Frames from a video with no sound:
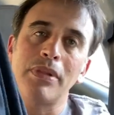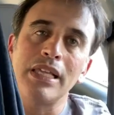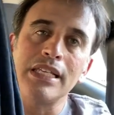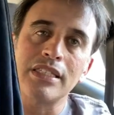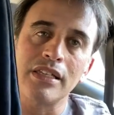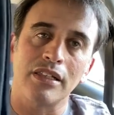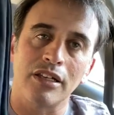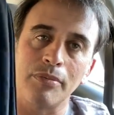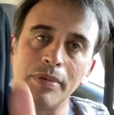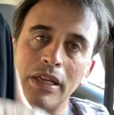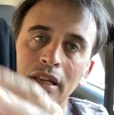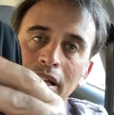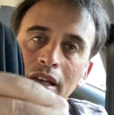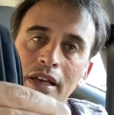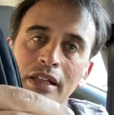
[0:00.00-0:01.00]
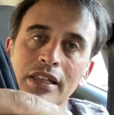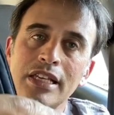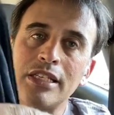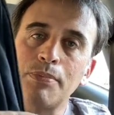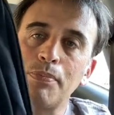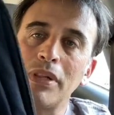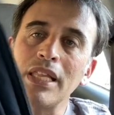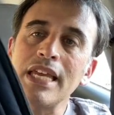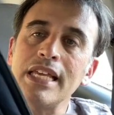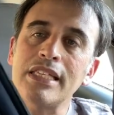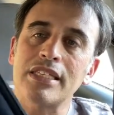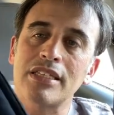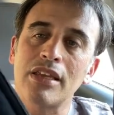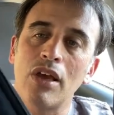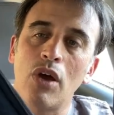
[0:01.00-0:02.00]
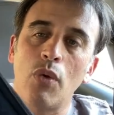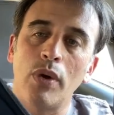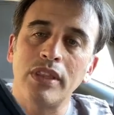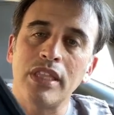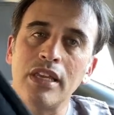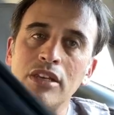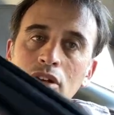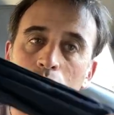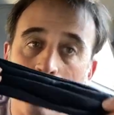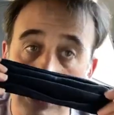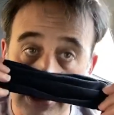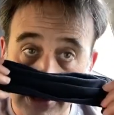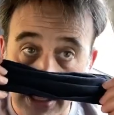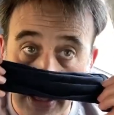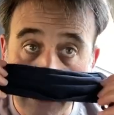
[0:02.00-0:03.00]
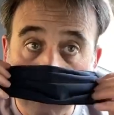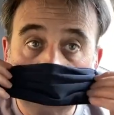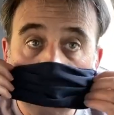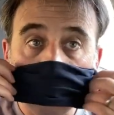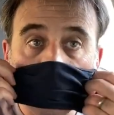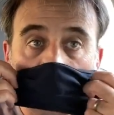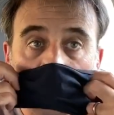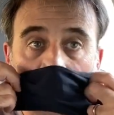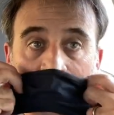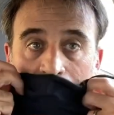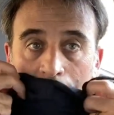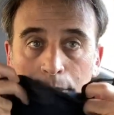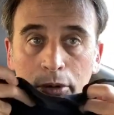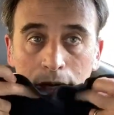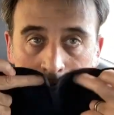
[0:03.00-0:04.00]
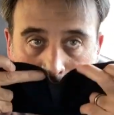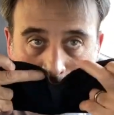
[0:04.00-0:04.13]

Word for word: pleats a little bit. These pleats, what they do is they give you a lot more